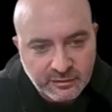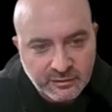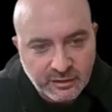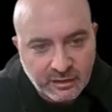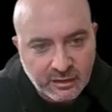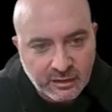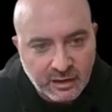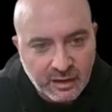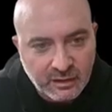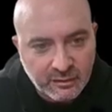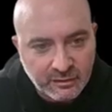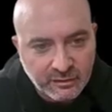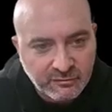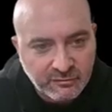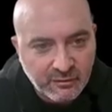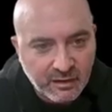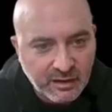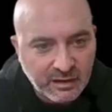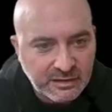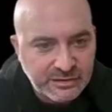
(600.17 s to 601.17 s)
see how the
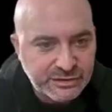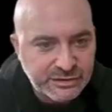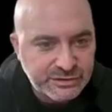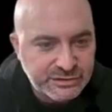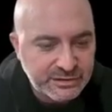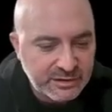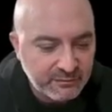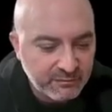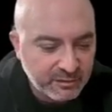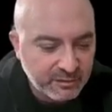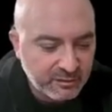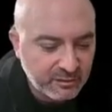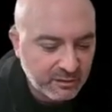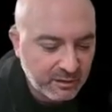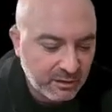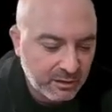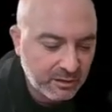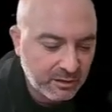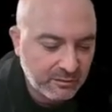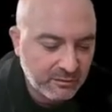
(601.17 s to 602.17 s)
strategy shifts
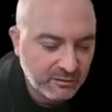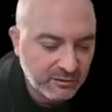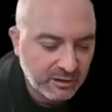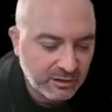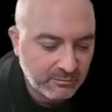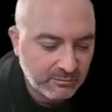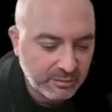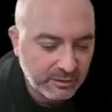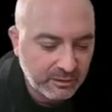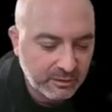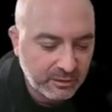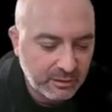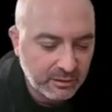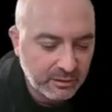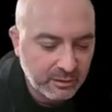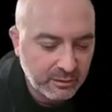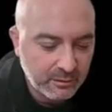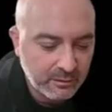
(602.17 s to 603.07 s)
in the second period.